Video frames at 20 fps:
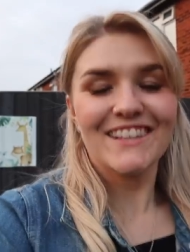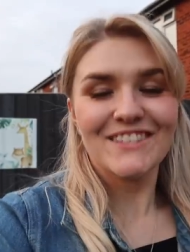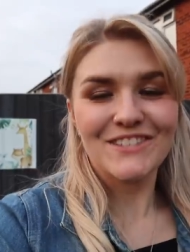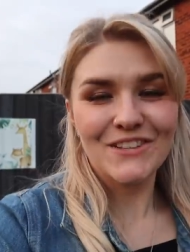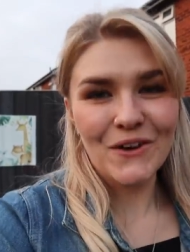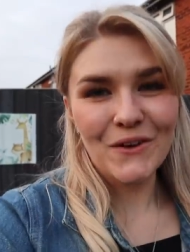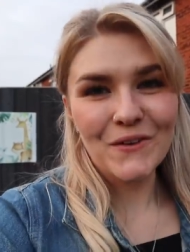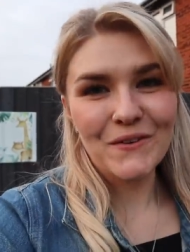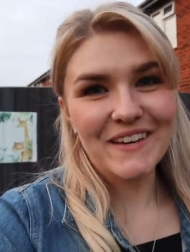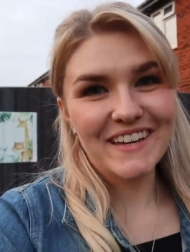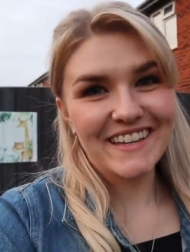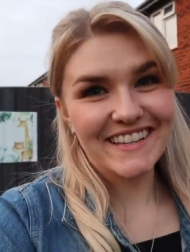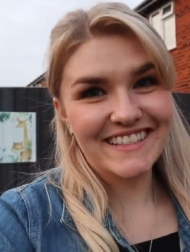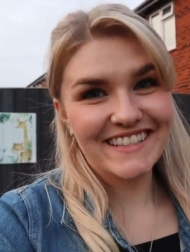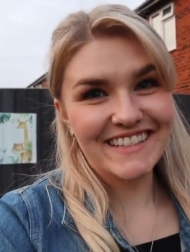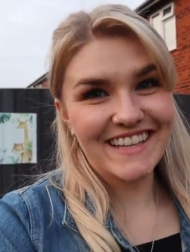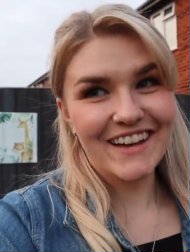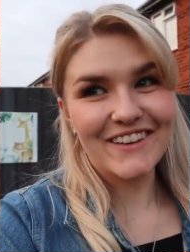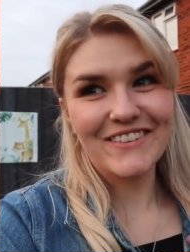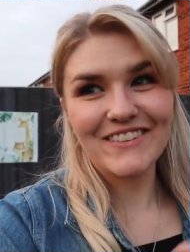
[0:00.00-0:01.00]
So it
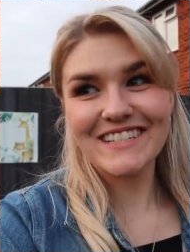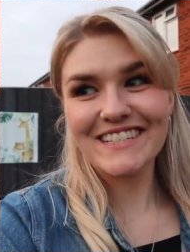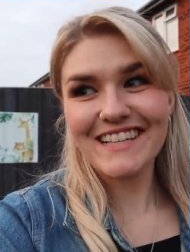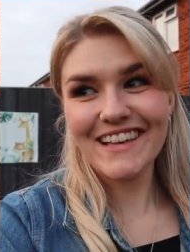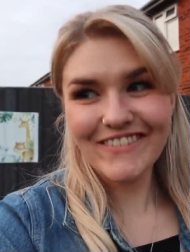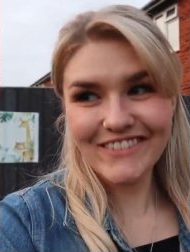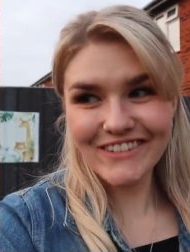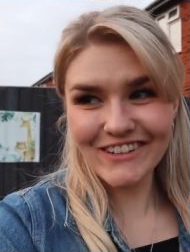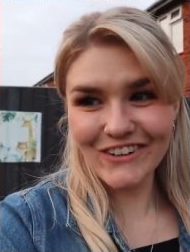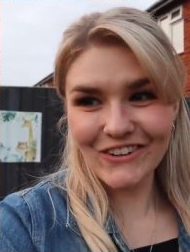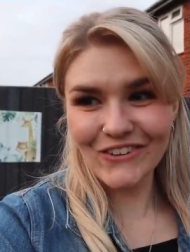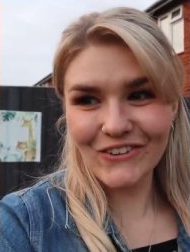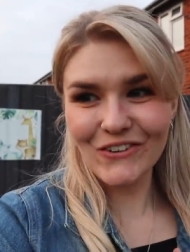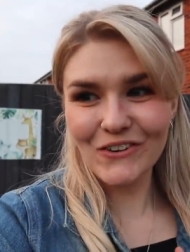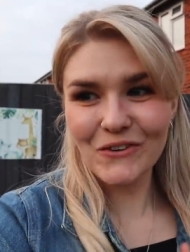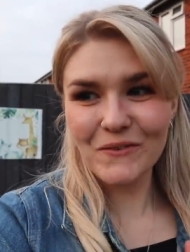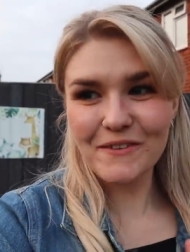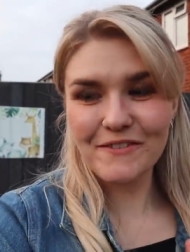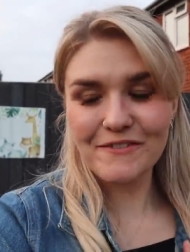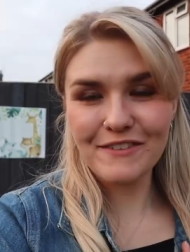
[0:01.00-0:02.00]
is now seven
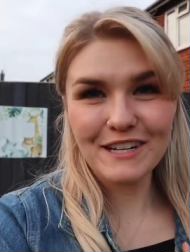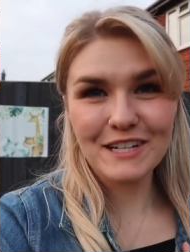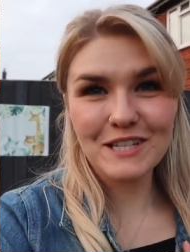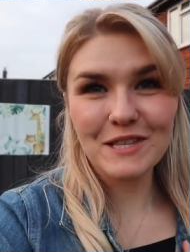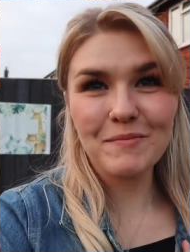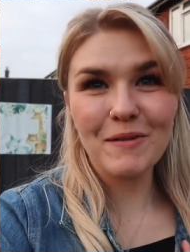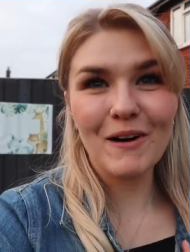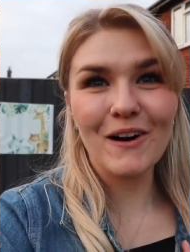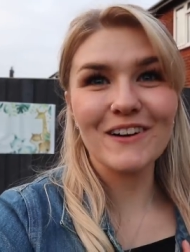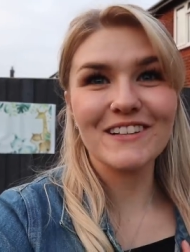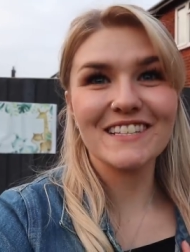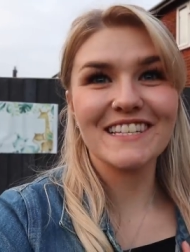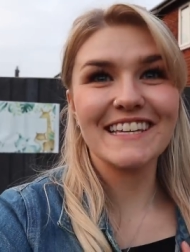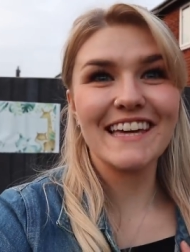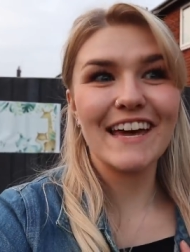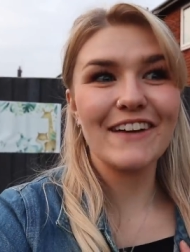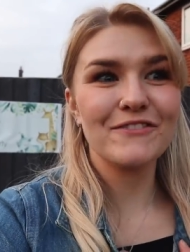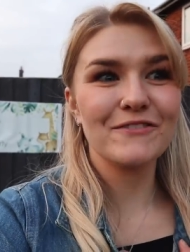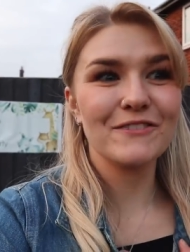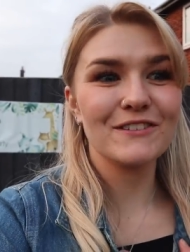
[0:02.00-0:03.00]
o'clock, we finished the
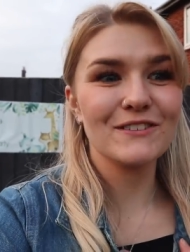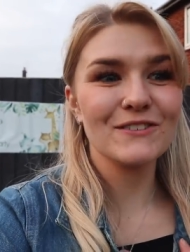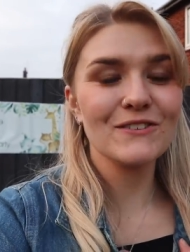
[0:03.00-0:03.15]
party, everyone's